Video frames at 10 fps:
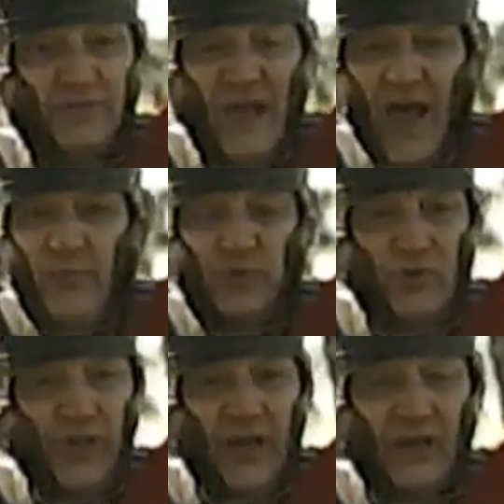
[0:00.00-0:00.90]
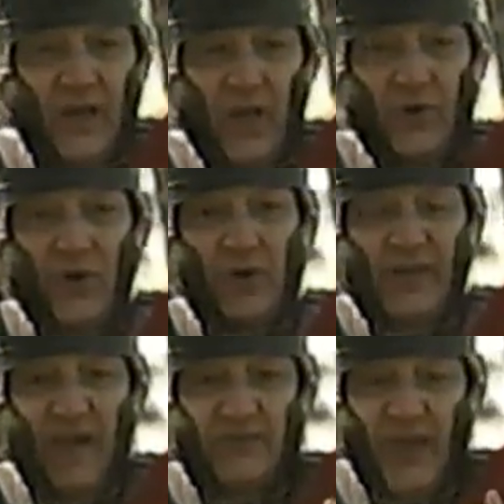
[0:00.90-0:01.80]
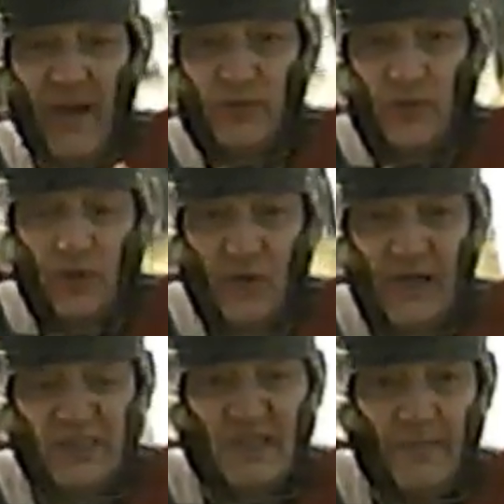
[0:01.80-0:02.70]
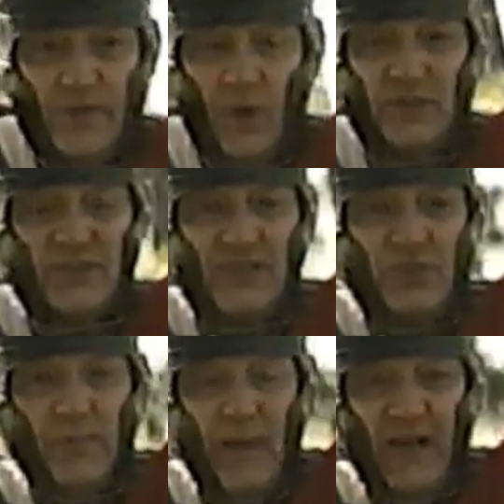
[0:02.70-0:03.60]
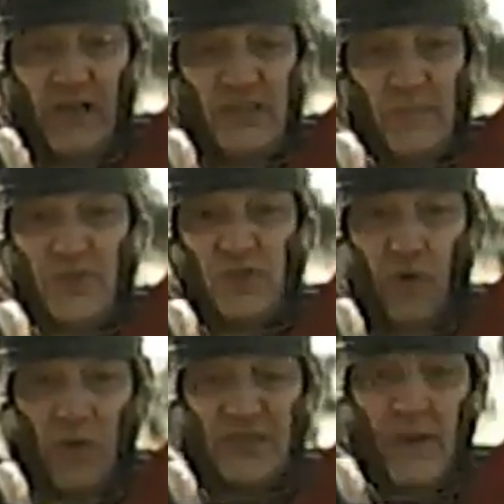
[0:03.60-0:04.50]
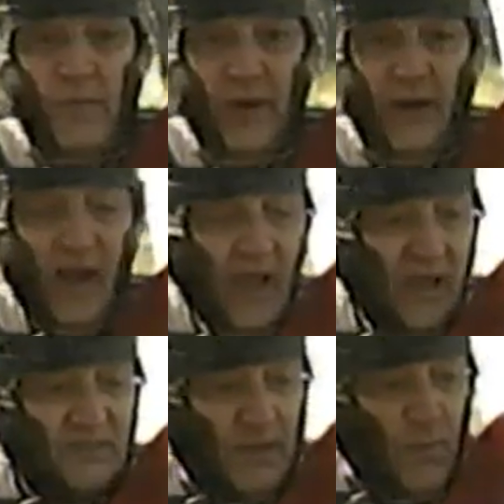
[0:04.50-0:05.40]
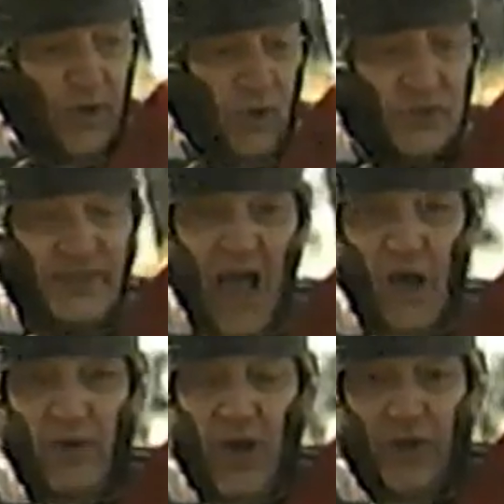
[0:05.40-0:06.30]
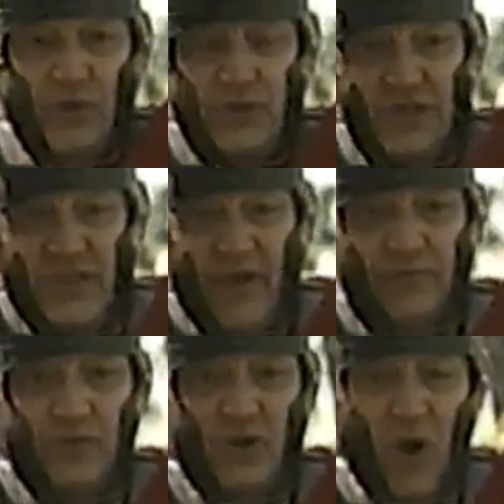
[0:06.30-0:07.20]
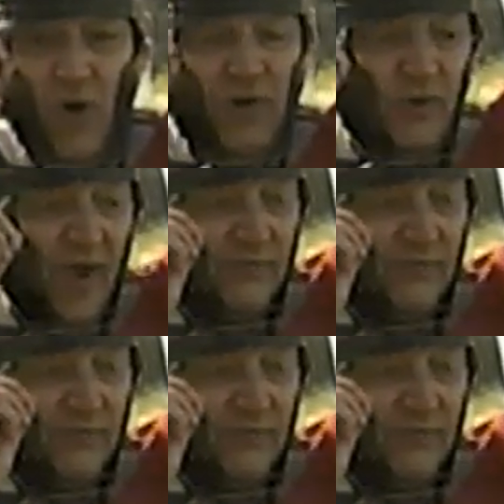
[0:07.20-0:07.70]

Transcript: you don't have time to think. You don't have time to look at some notes that you made in some scroll somewhere. Someone goes down, you just have